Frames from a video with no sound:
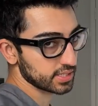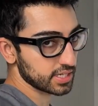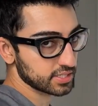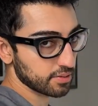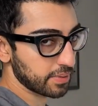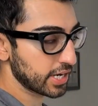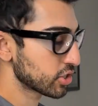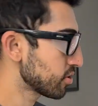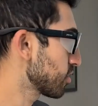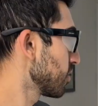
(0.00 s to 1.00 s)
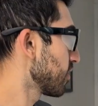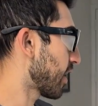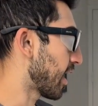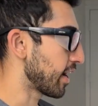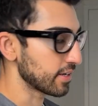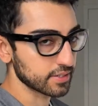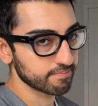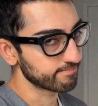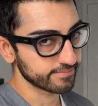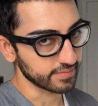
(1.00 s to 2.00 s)
a day to the patient and
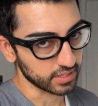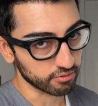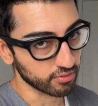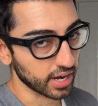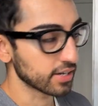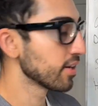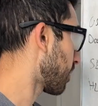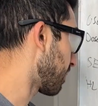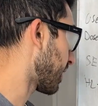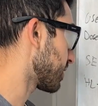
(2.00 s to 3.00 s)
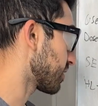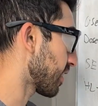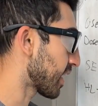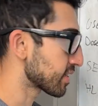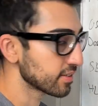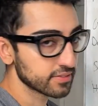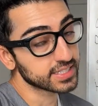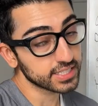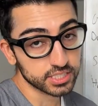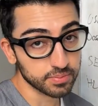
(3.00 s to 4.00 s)
they're fine because of that. It
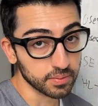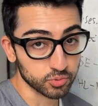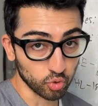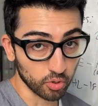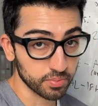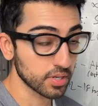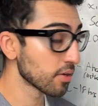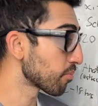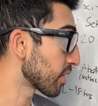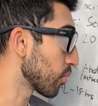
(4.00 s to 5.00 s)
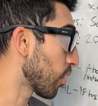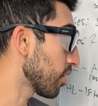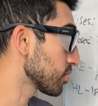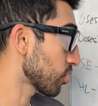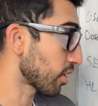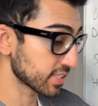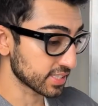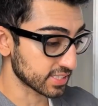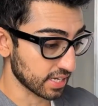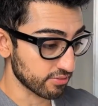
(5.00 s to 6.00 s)
tends to be absorbed pretty well as long as
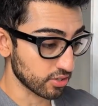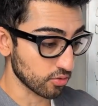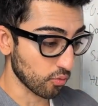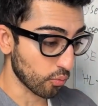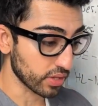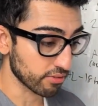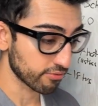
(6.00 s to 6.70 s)
it's given with